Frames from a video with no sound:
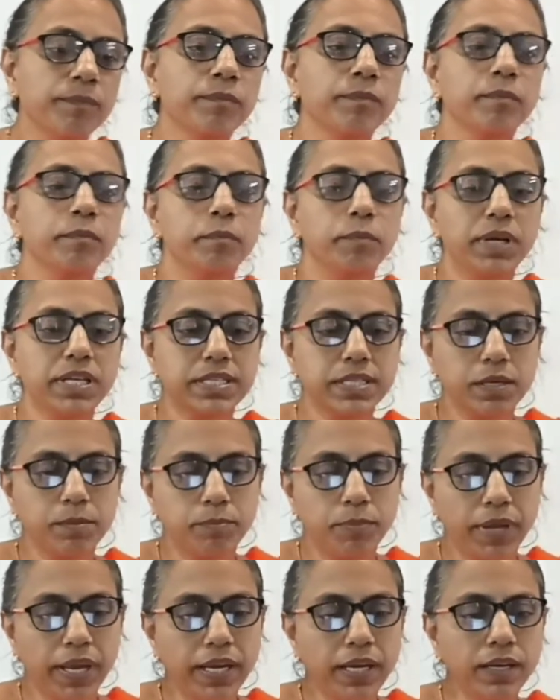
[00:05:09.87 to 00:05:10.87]
muscle
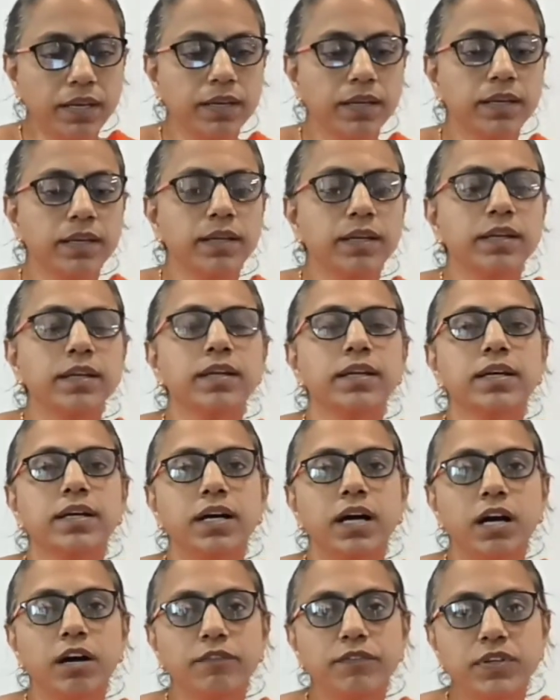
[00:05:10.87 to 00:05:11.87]
pain,
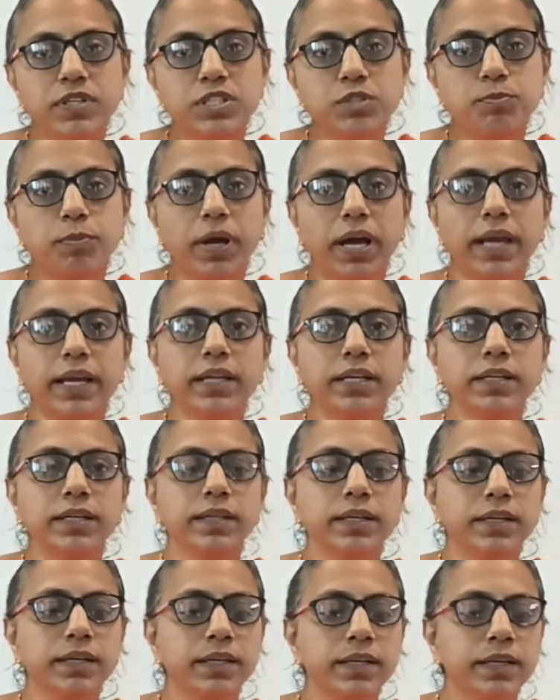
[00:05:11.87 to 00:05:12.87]
curved spine,
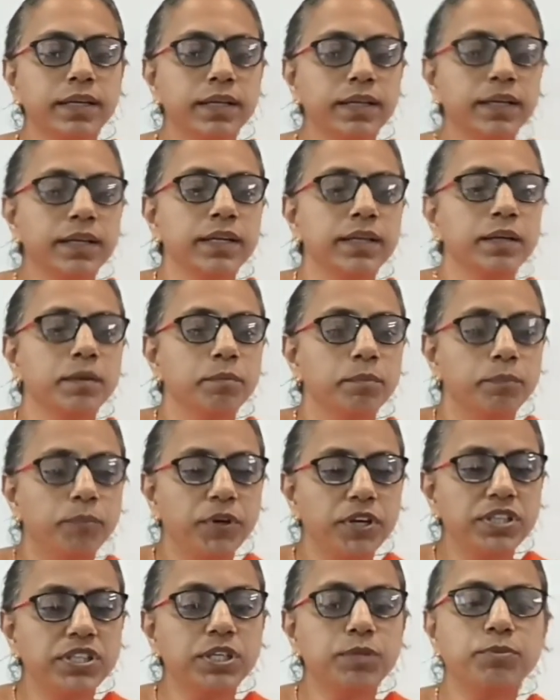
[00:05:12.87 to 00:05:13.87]

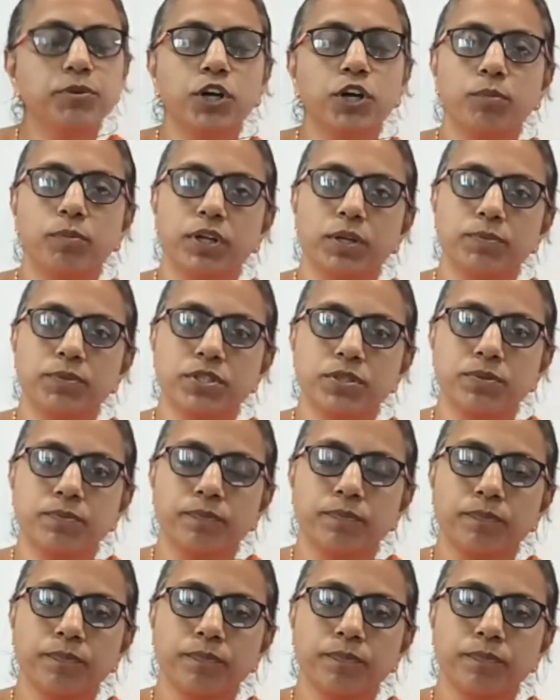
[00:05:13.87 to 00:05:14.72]
breathing problems.